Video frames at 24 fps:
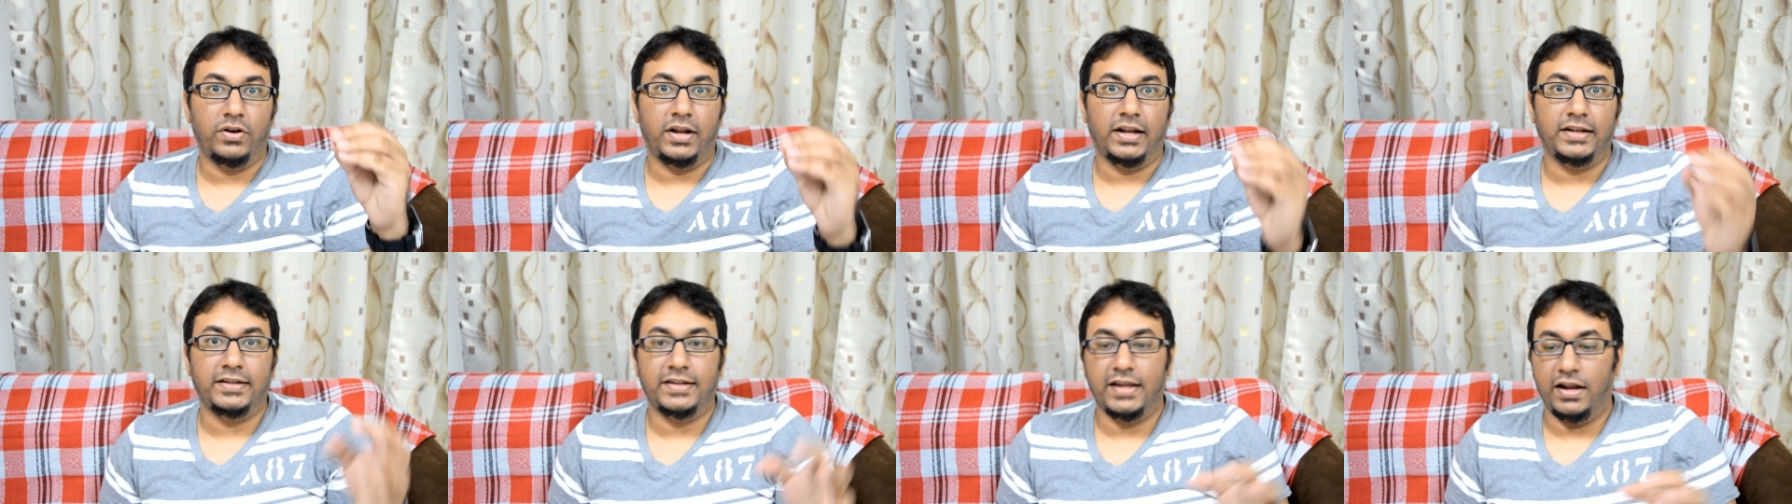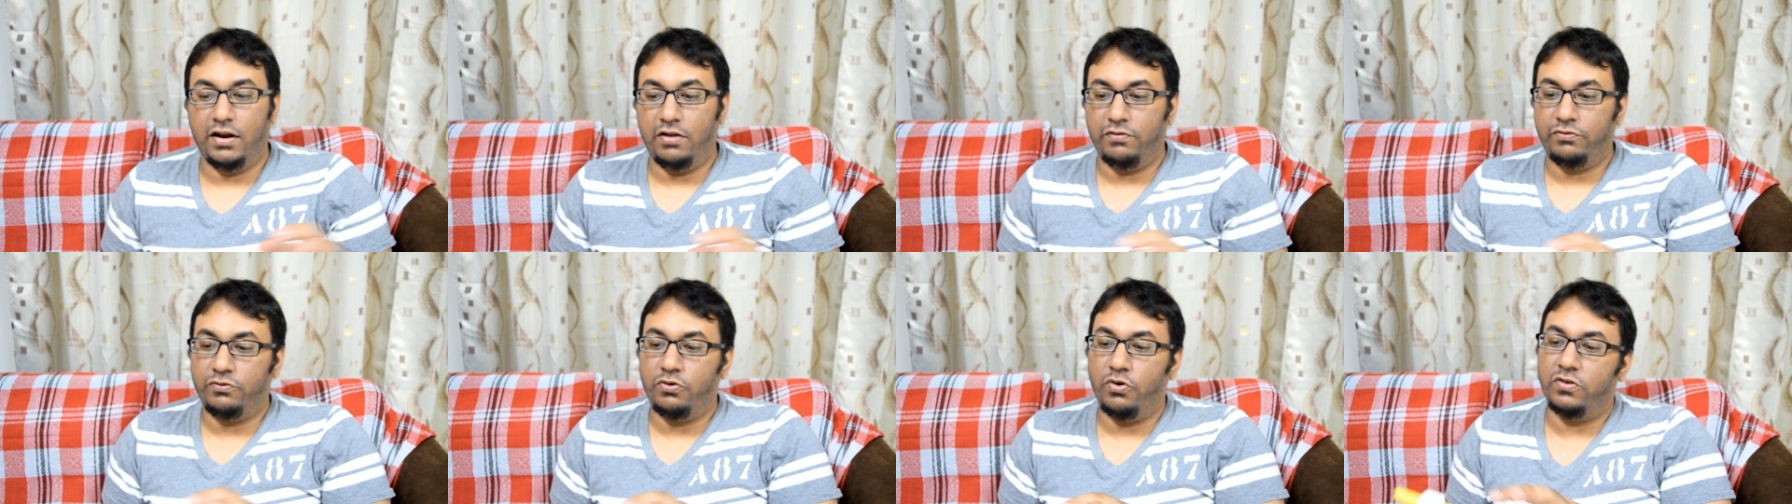And then,
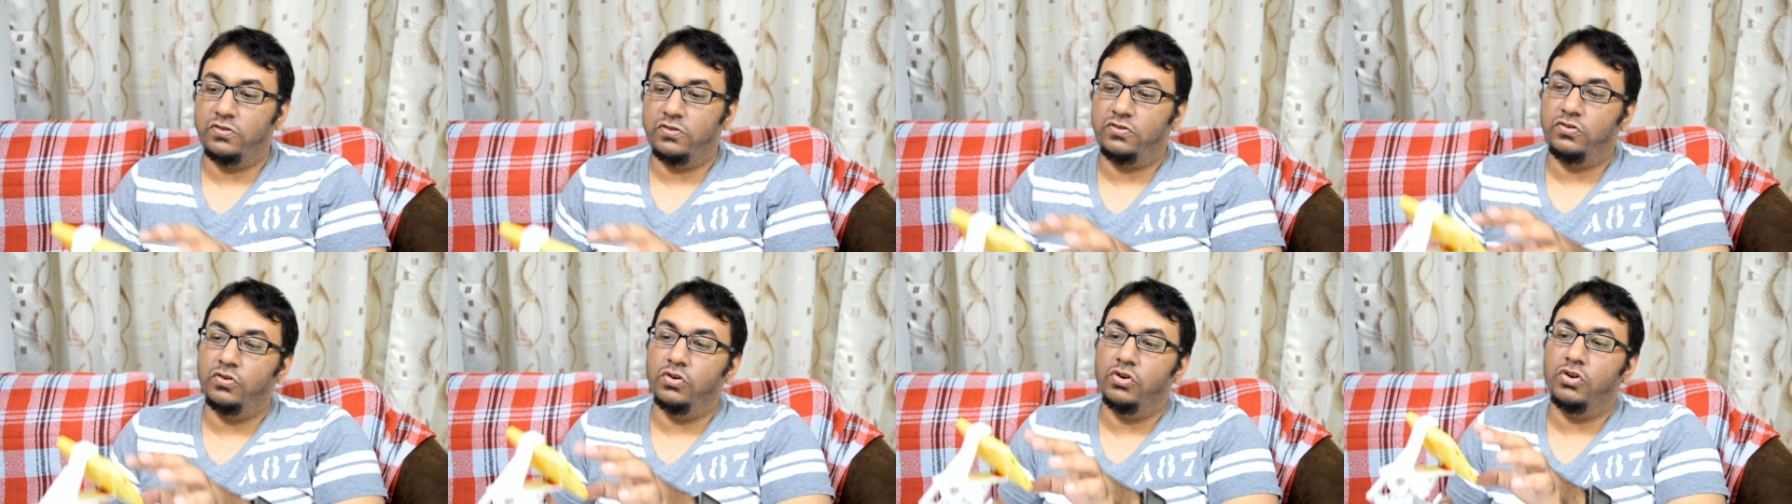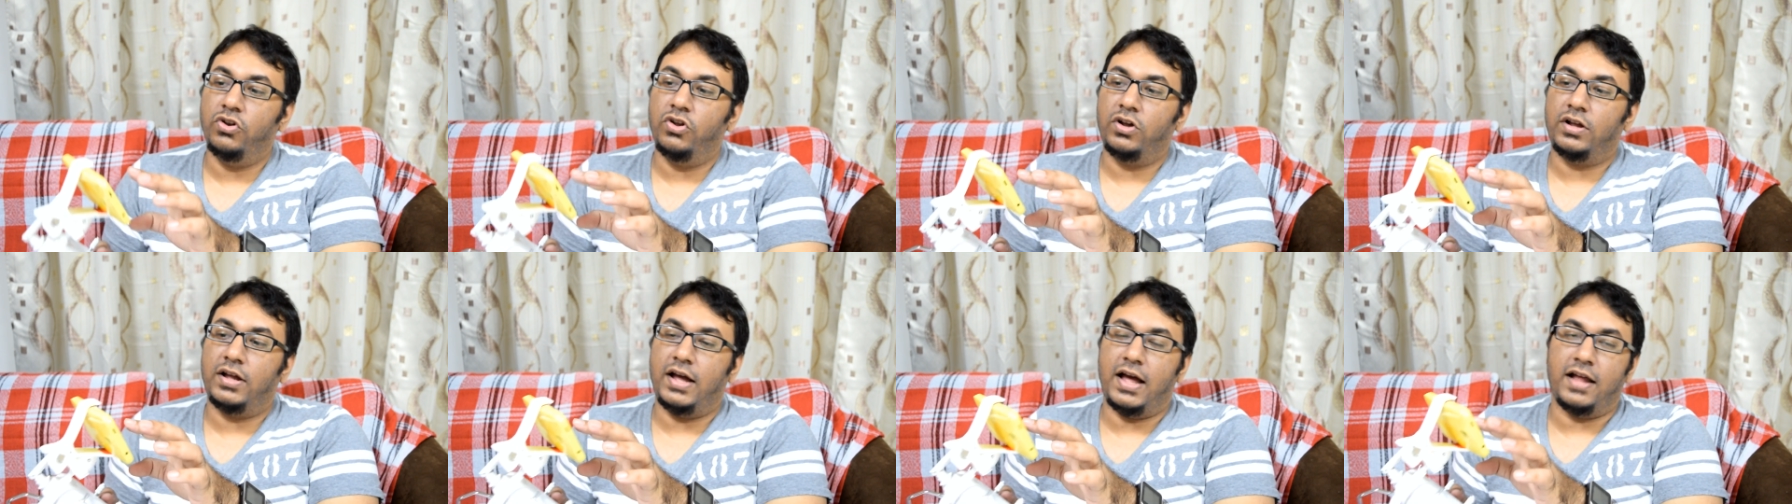of course, you
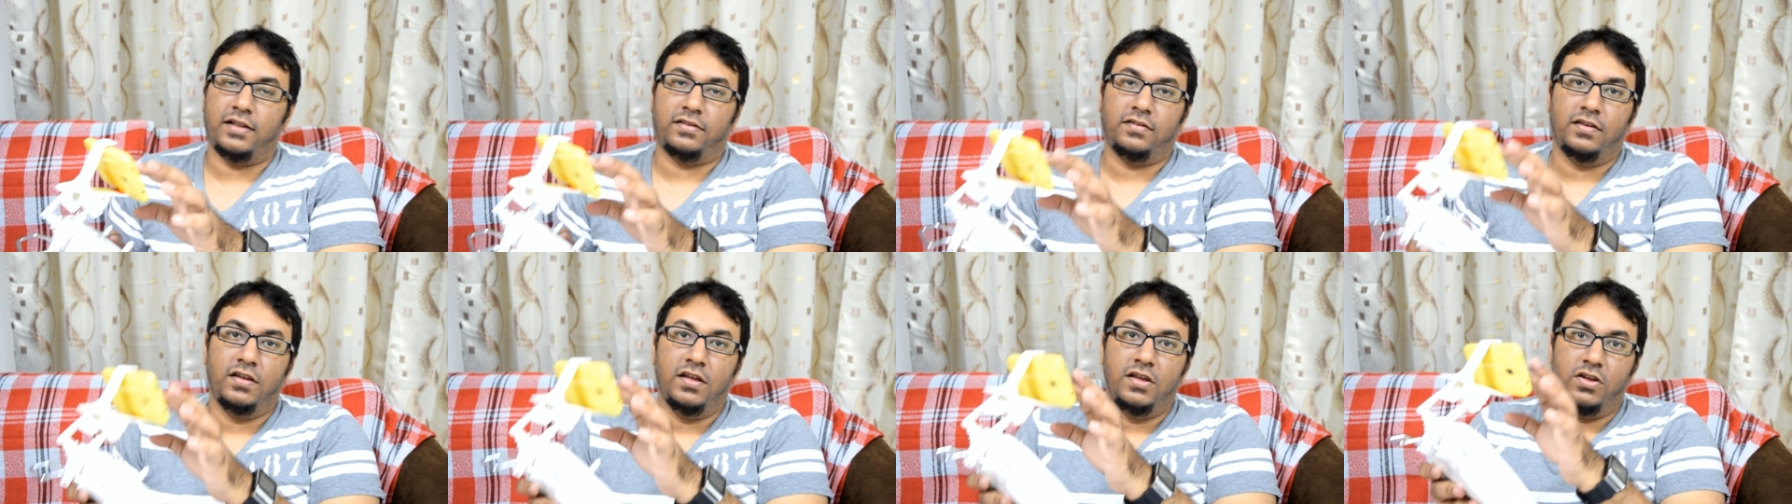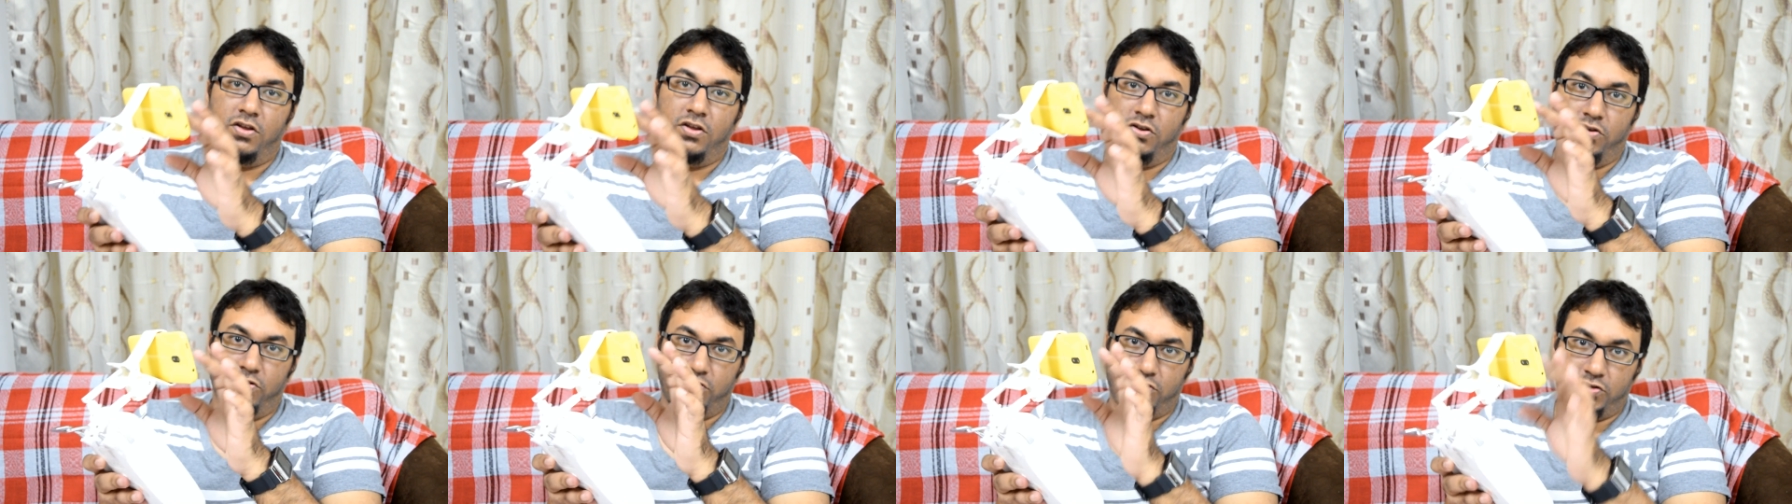look at
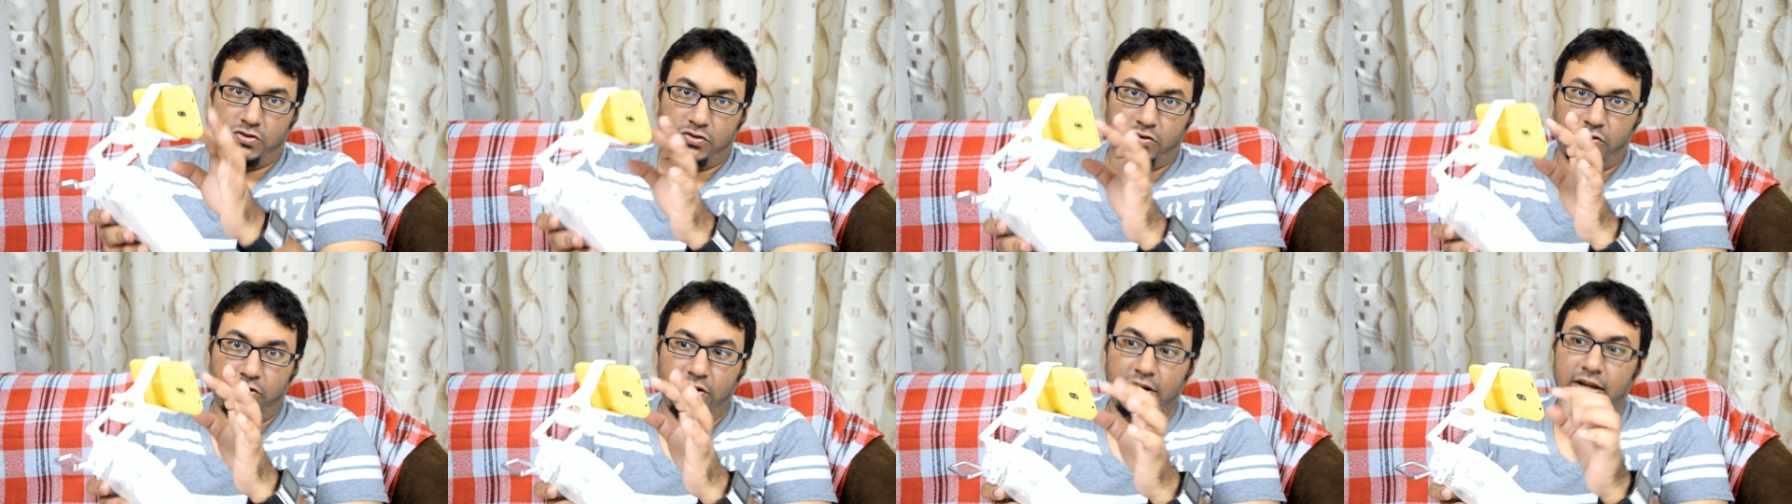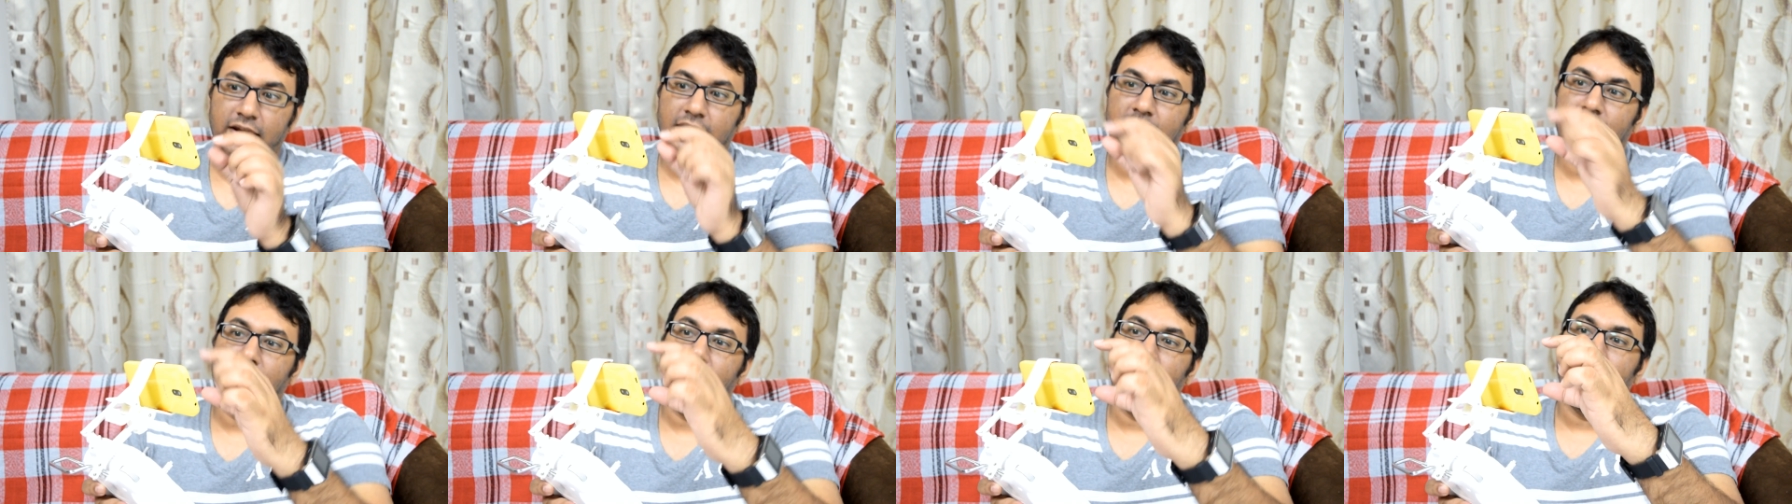your
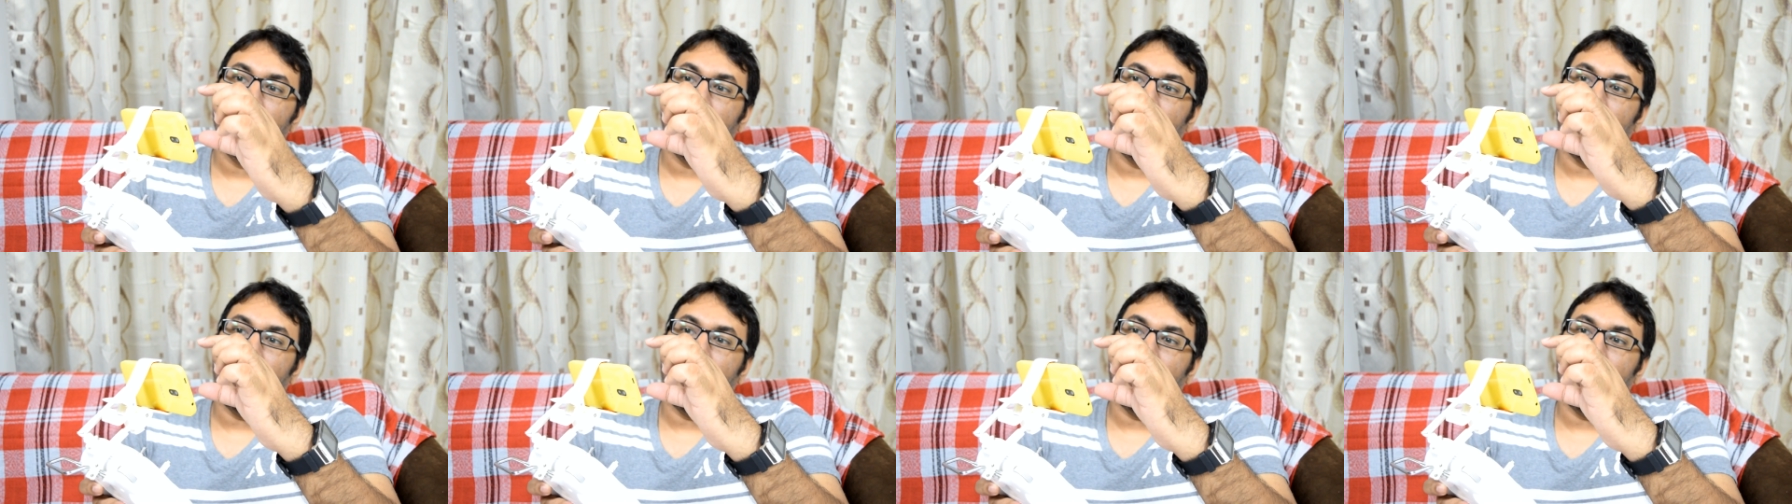screen,